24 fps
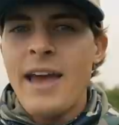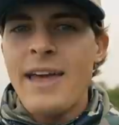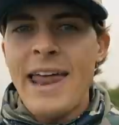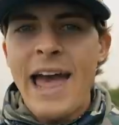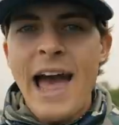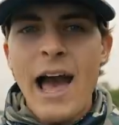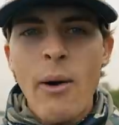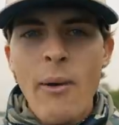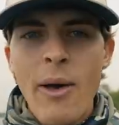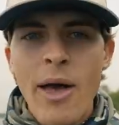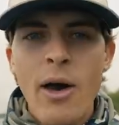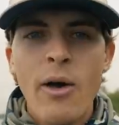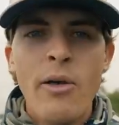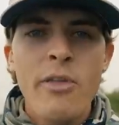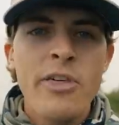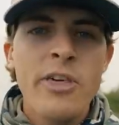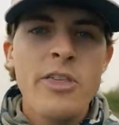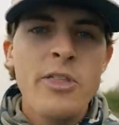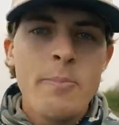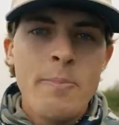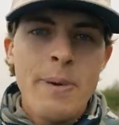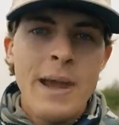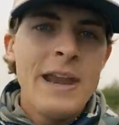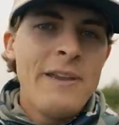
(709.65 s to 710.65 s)
and how
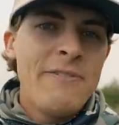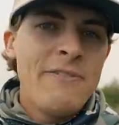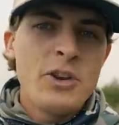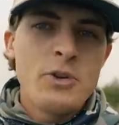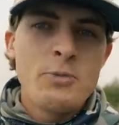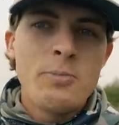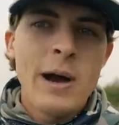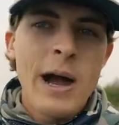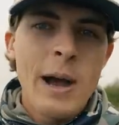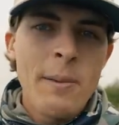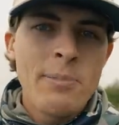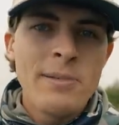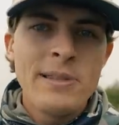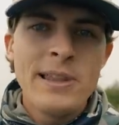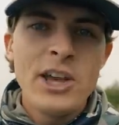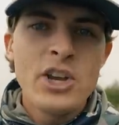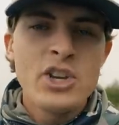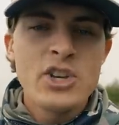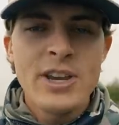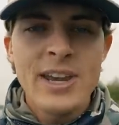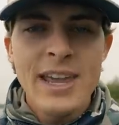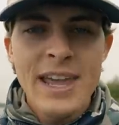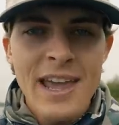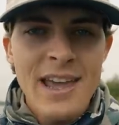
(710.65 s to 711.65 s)
healthy the bait fish
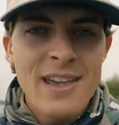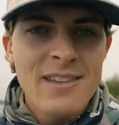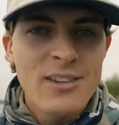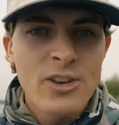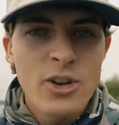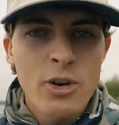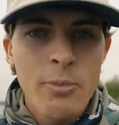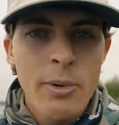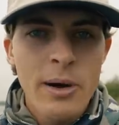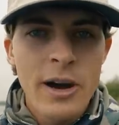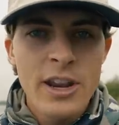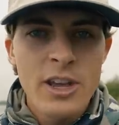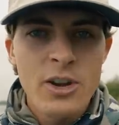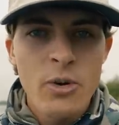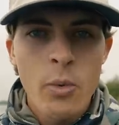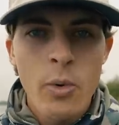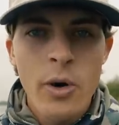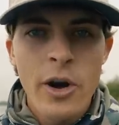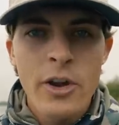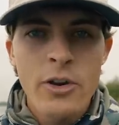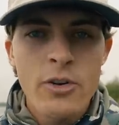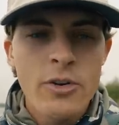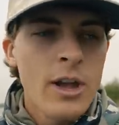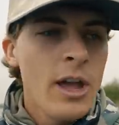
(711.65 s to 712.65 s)
population is in your body of
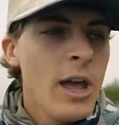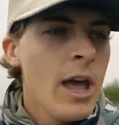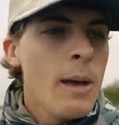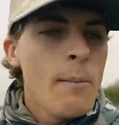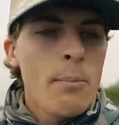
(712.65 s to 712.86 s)
water.